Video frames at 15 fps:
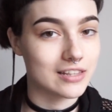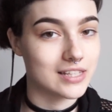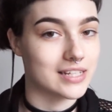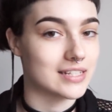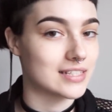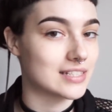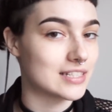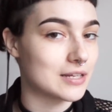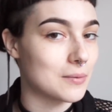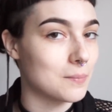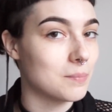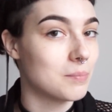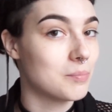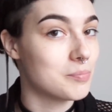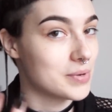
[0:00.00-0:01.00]
this
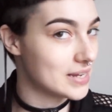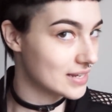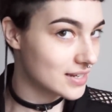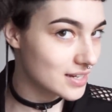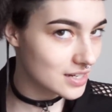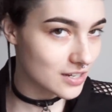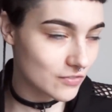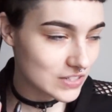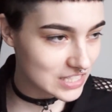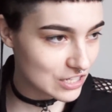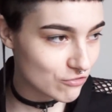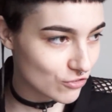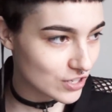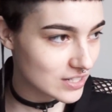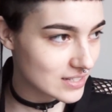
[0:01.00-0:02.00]
big of a
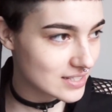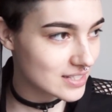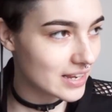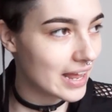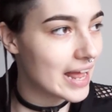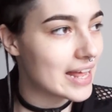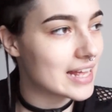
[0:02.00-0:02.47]
difference,